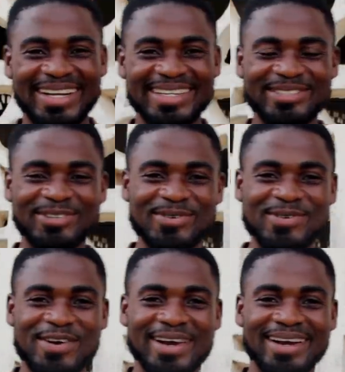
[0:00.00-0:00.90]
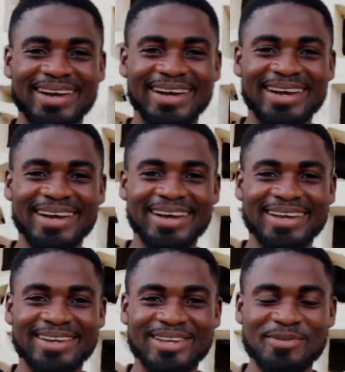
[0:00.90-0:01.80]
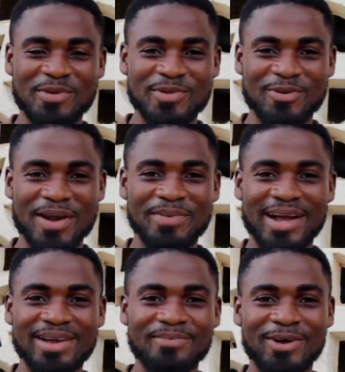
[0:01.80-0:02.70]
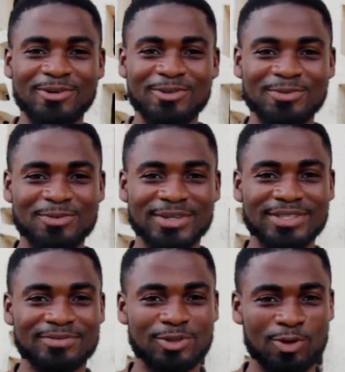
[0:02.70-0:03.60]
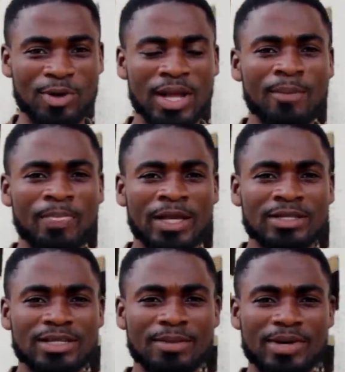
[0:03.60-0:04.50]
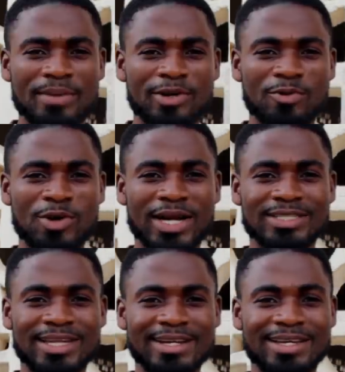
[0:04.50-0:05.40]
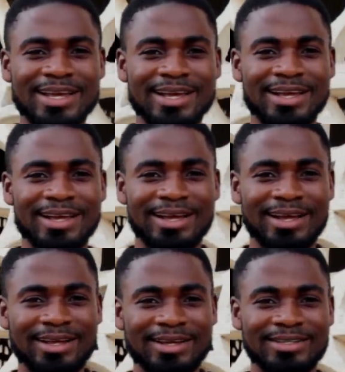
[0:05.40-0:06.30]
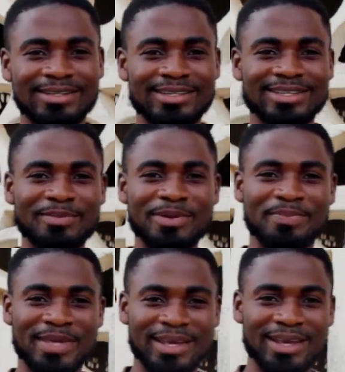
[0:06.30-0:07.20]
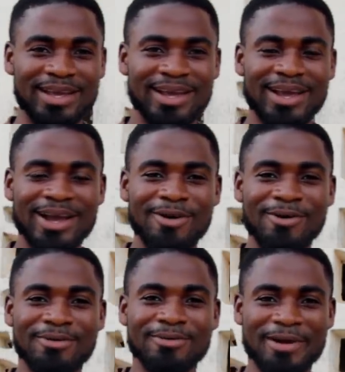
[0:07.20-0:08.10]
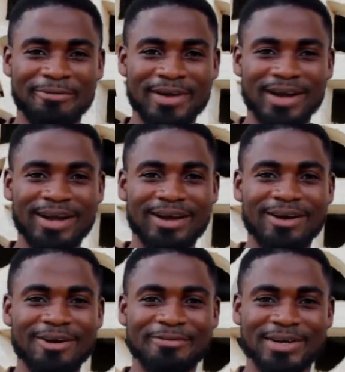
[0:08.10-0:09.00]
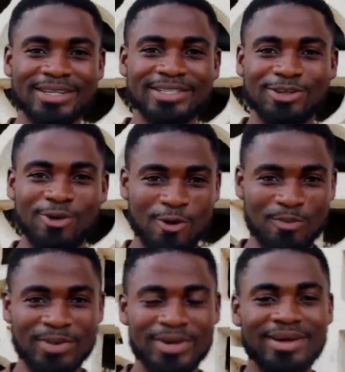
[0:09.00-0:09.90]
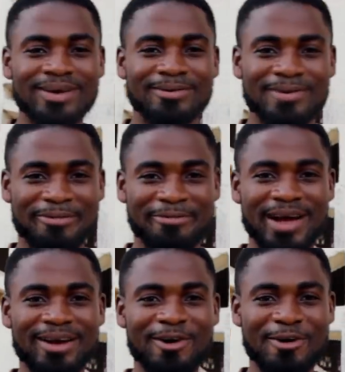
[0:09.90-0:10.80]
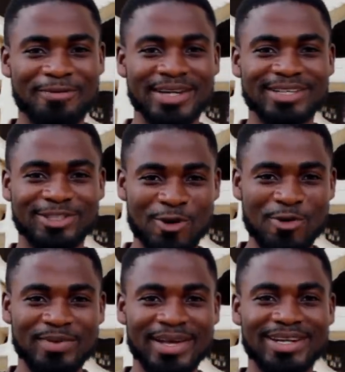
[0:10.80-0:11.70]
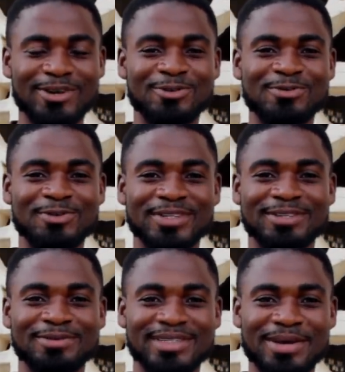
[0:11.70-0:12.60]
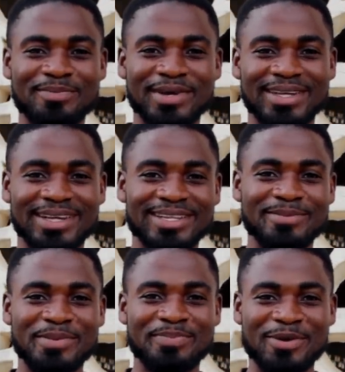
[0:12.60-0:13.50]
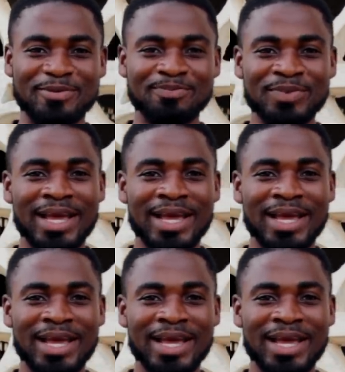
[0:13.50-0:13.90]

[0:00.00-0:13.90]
and then so your mama kwaba about Otumfuo TV so Sambria minimum kasai de yasabe pie or Rapha orphanage home. Rapha orphanage home and Otumfuo TV Sambre yasabe pium.